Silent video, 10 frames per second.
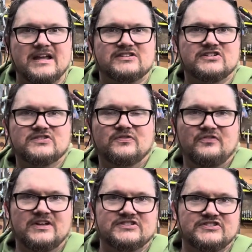It just
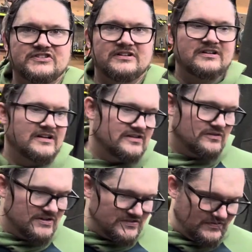fits,
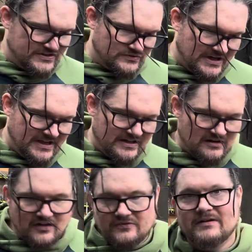always fits right in
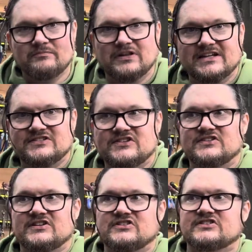all the right places.
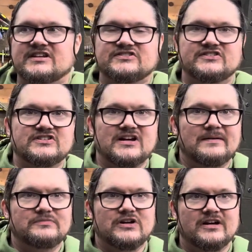It just gets the
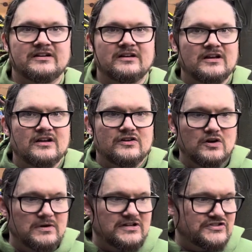job done. No
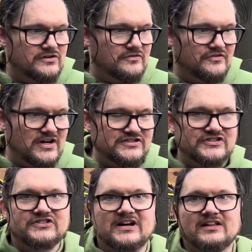muss, no
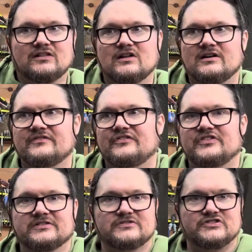fuss. I love
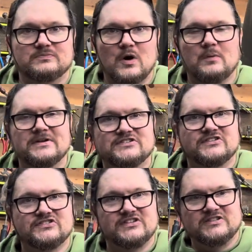the small
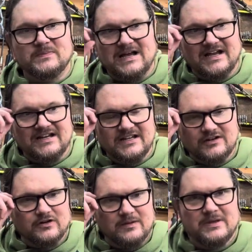business that's behind it.
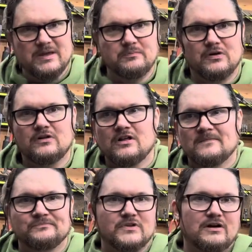Great people.
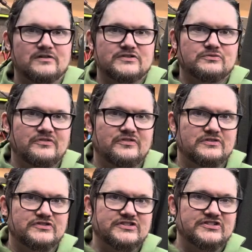Always
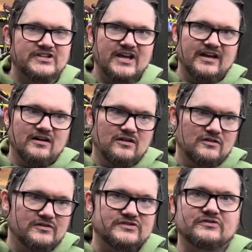refuse to scale.
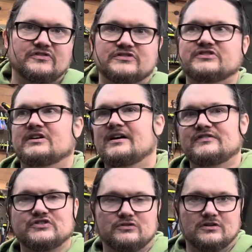Always refuse to
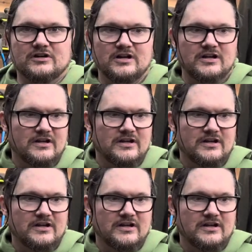offshore.